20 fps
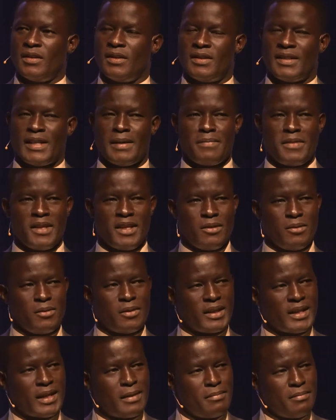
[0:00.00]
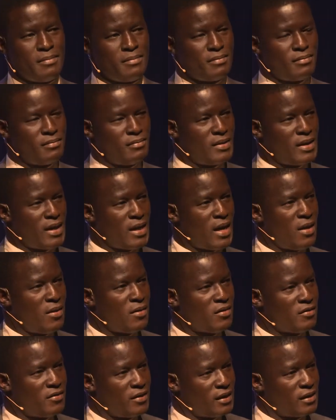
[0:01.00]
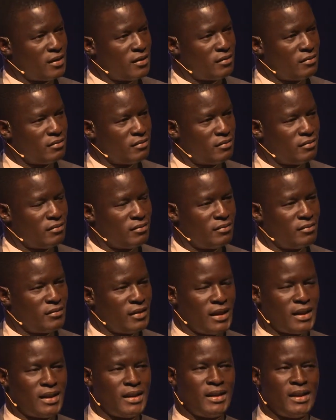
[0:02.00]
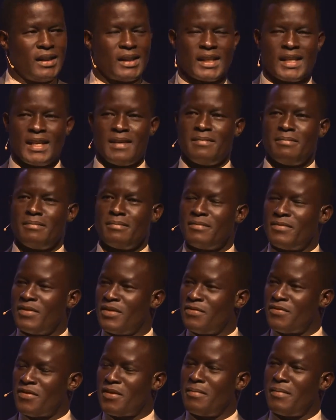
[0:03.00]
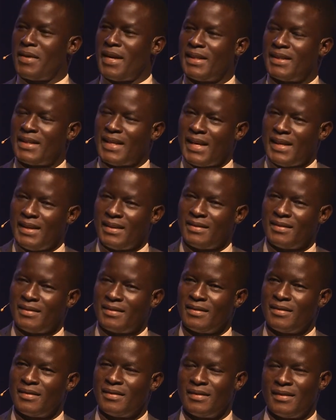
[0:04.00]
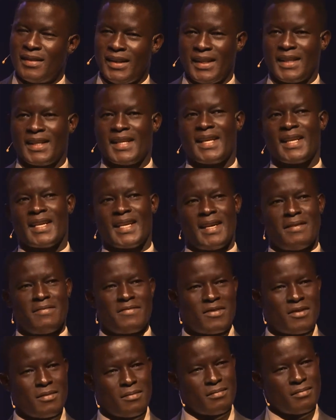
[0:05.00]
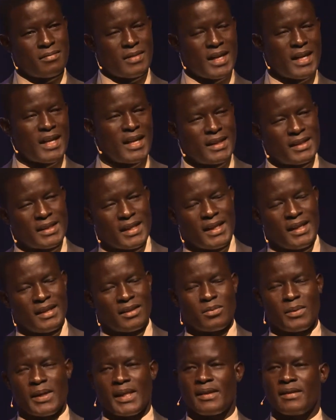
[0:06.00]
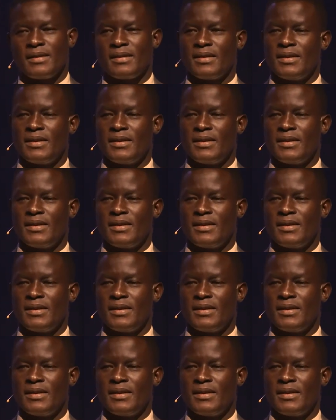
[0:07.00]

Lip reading: something good come out of it. It did come from my side. It can come from another side as well.